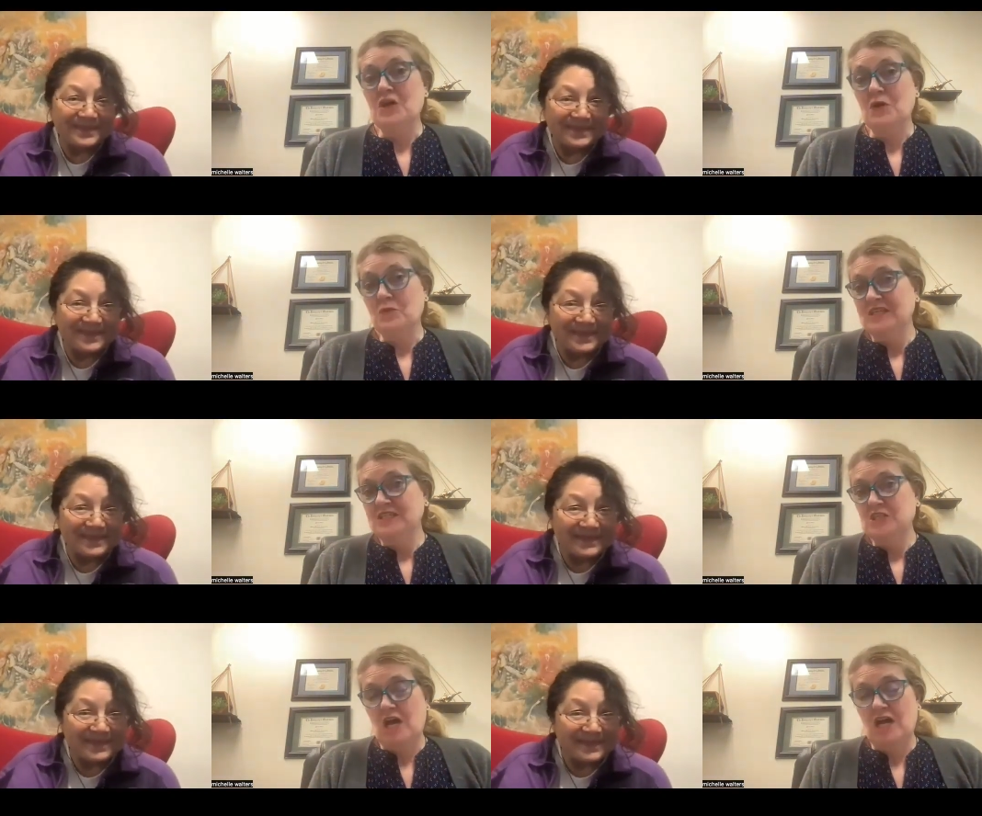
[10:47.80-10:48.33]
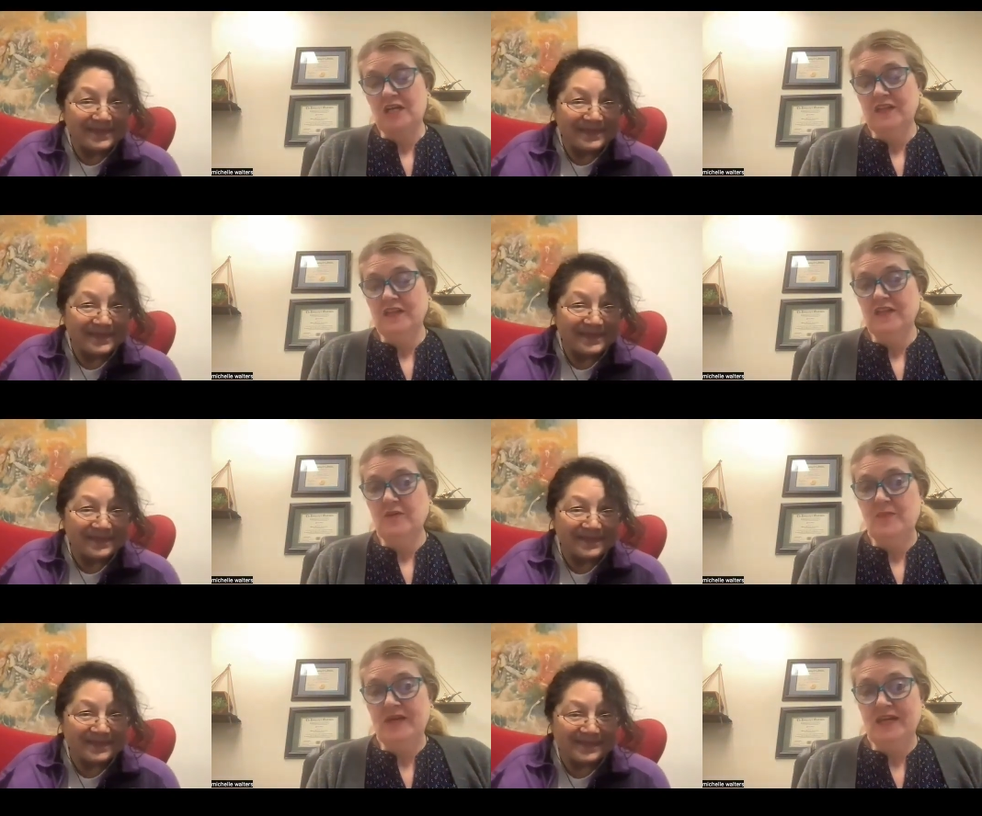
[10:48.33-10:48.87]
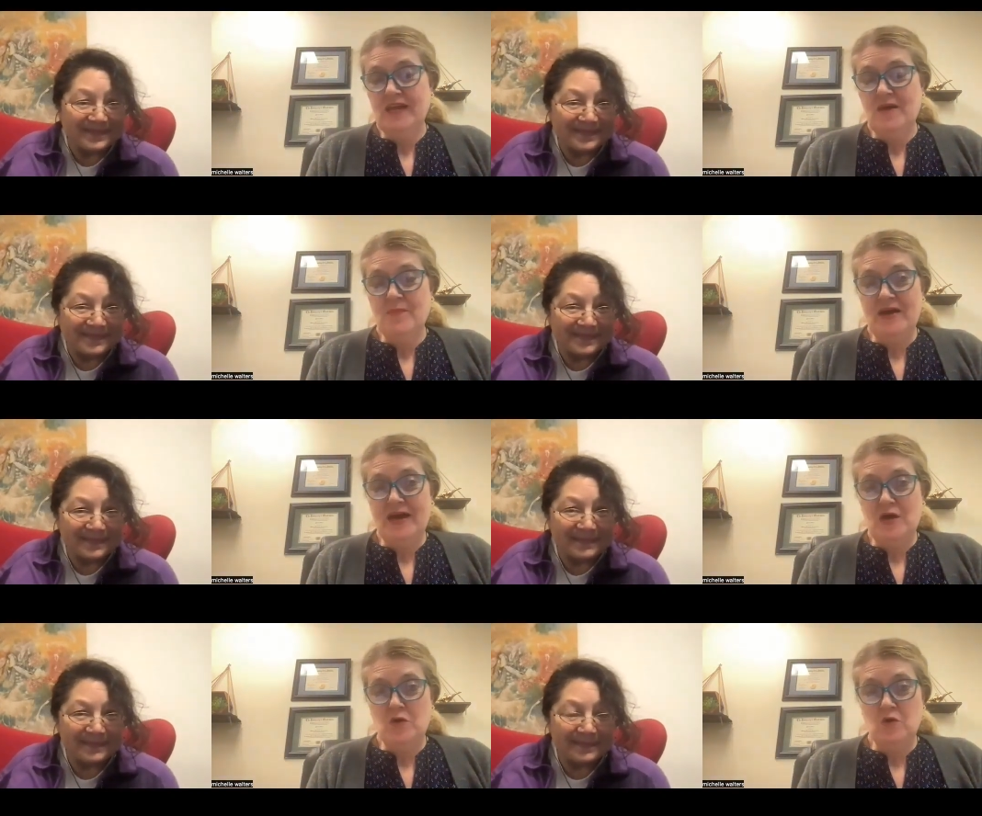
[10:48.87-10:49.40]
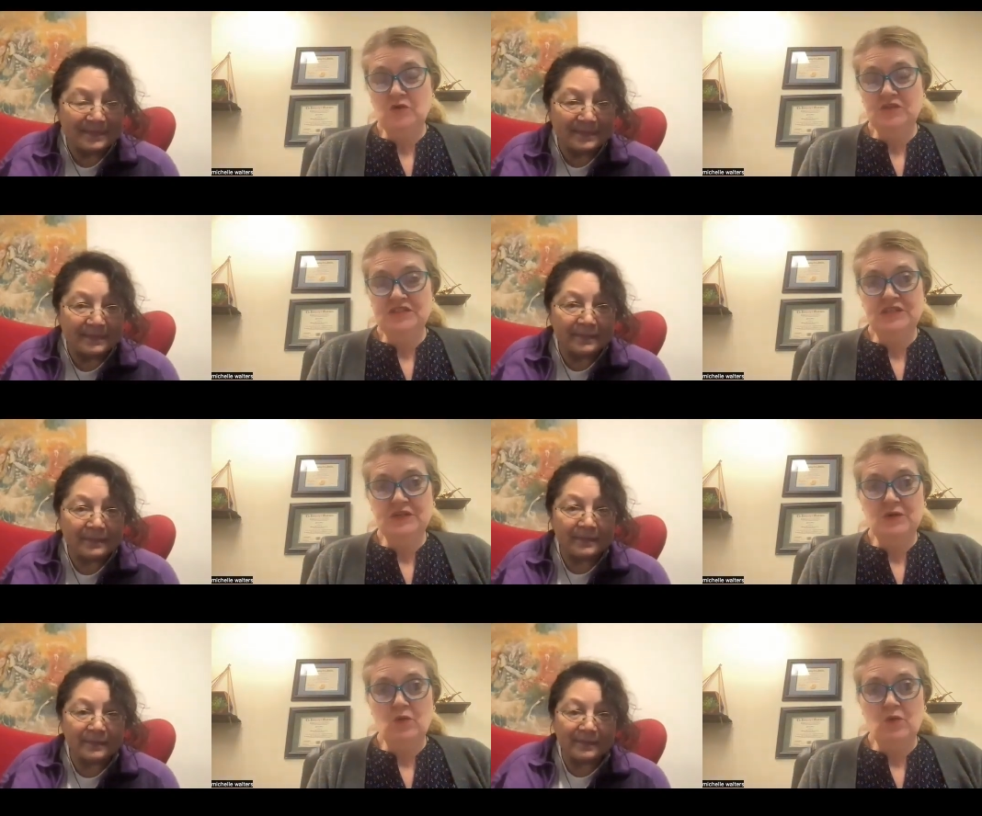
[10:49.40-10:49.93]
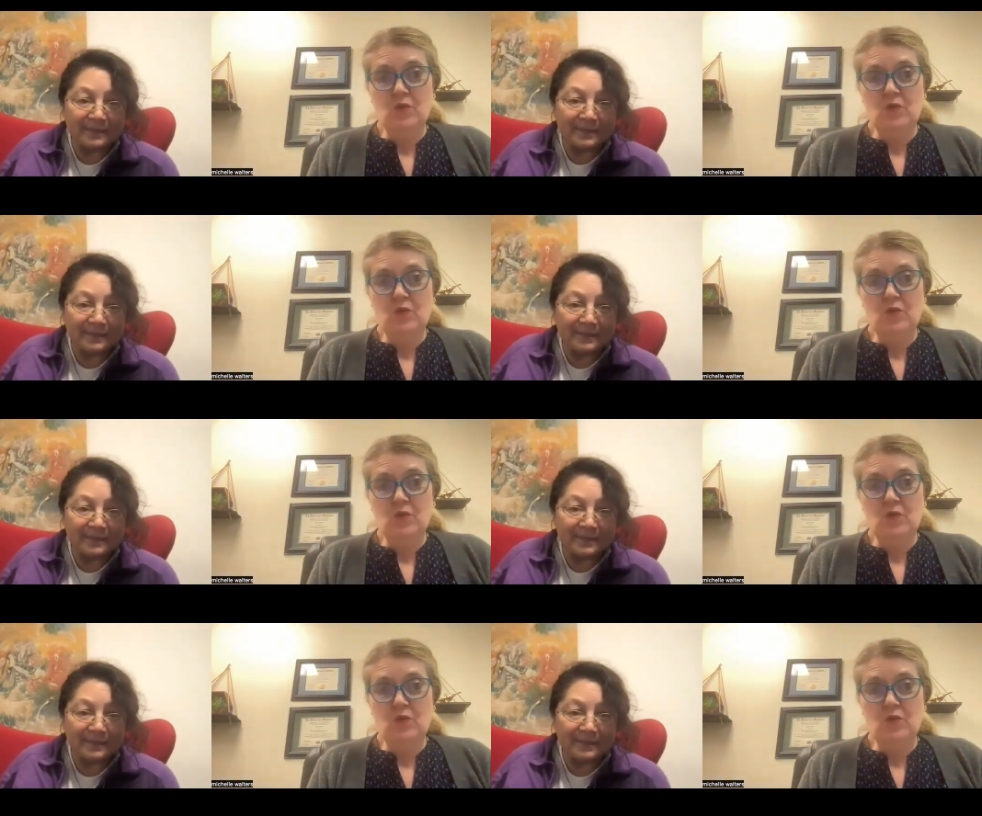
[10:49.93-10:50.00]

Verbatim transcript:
Speaker 1: shall we talk a little bit about